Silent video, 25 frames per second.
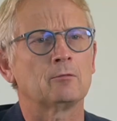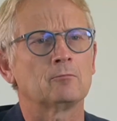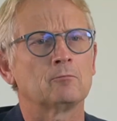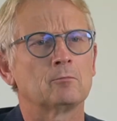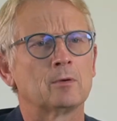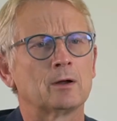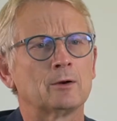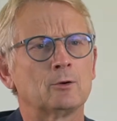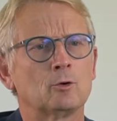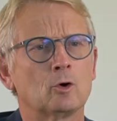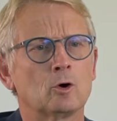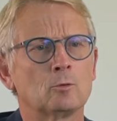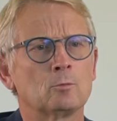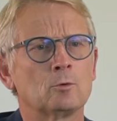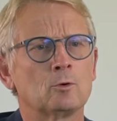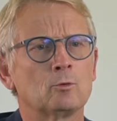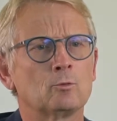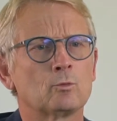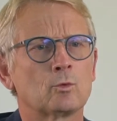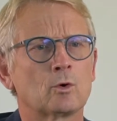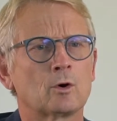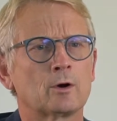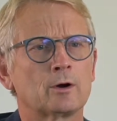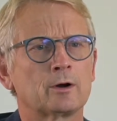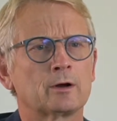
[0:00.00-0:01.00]
My normal
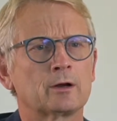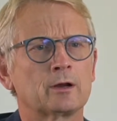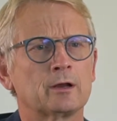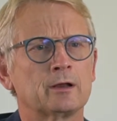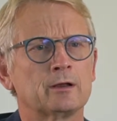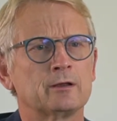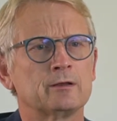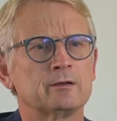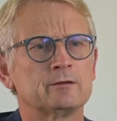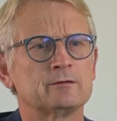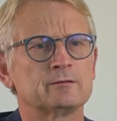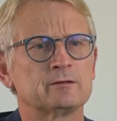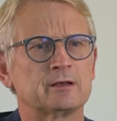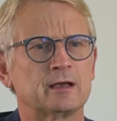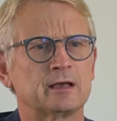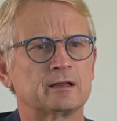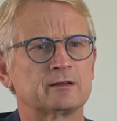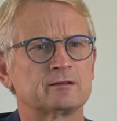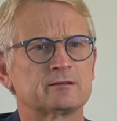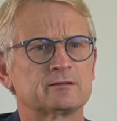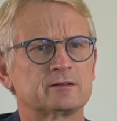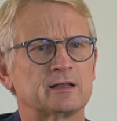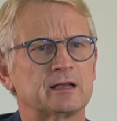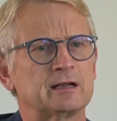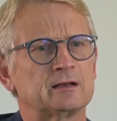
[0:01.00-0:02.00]
work is
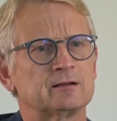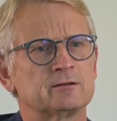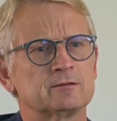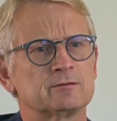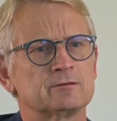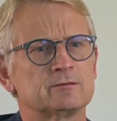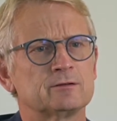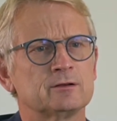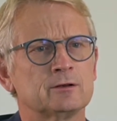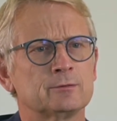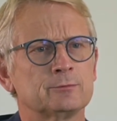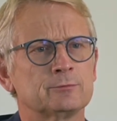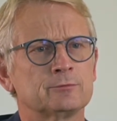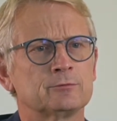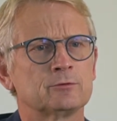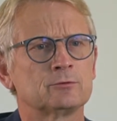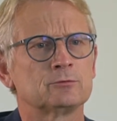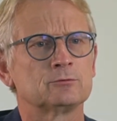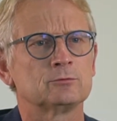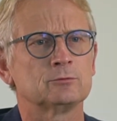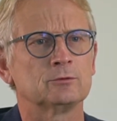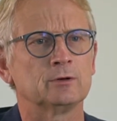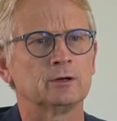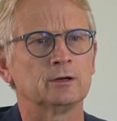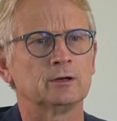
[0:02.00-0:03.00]
at Statens Serum
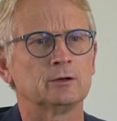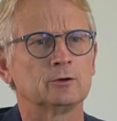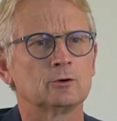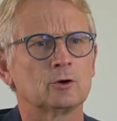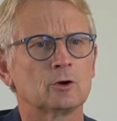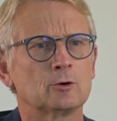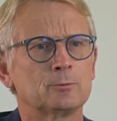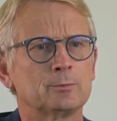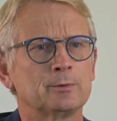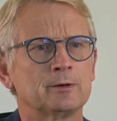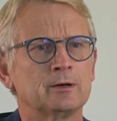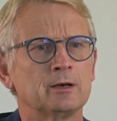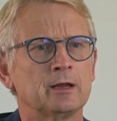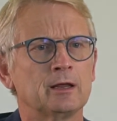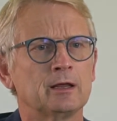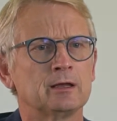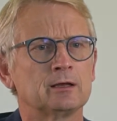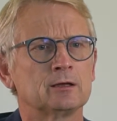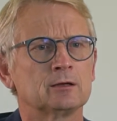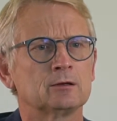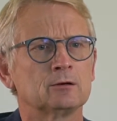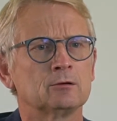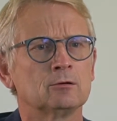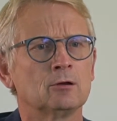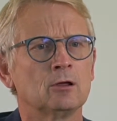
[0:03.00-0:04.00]
Institute in
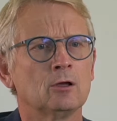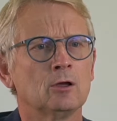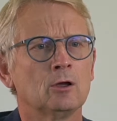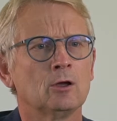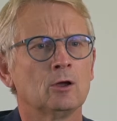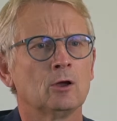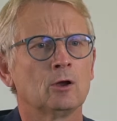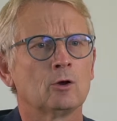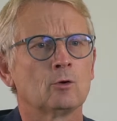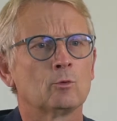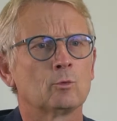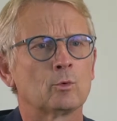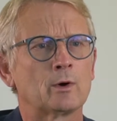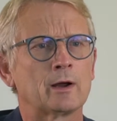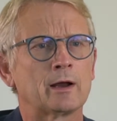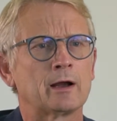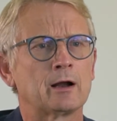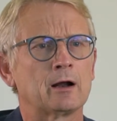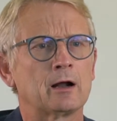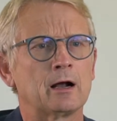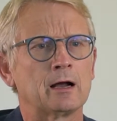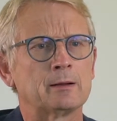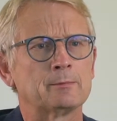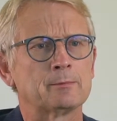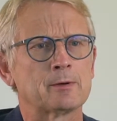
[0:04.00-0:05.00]
Copenhagen,
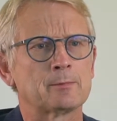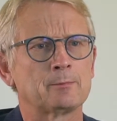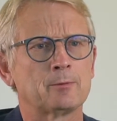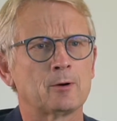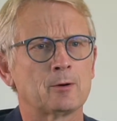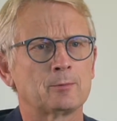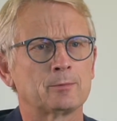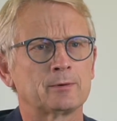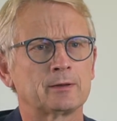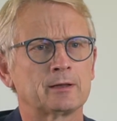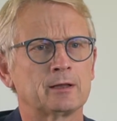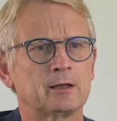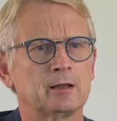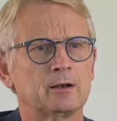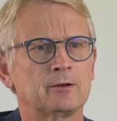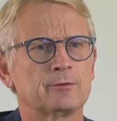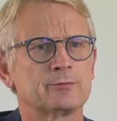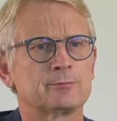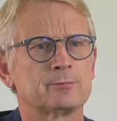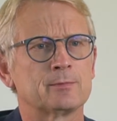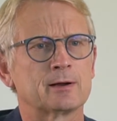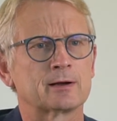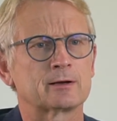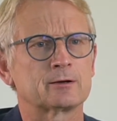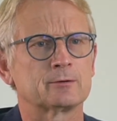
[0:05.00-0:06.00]
where I'm a public
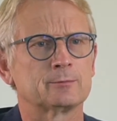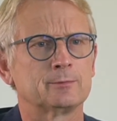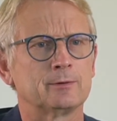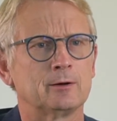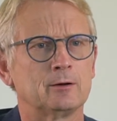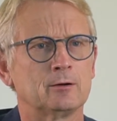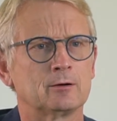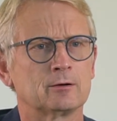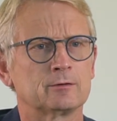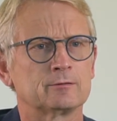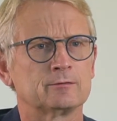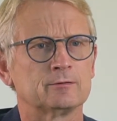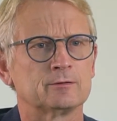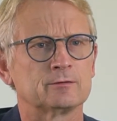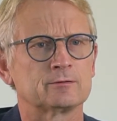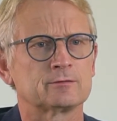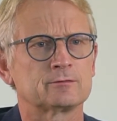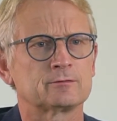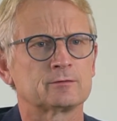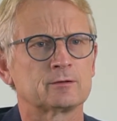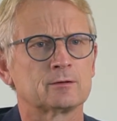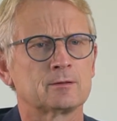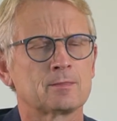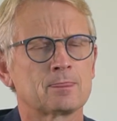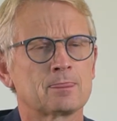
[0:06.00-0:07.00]
health
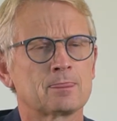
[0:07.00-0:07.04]
microbiologist.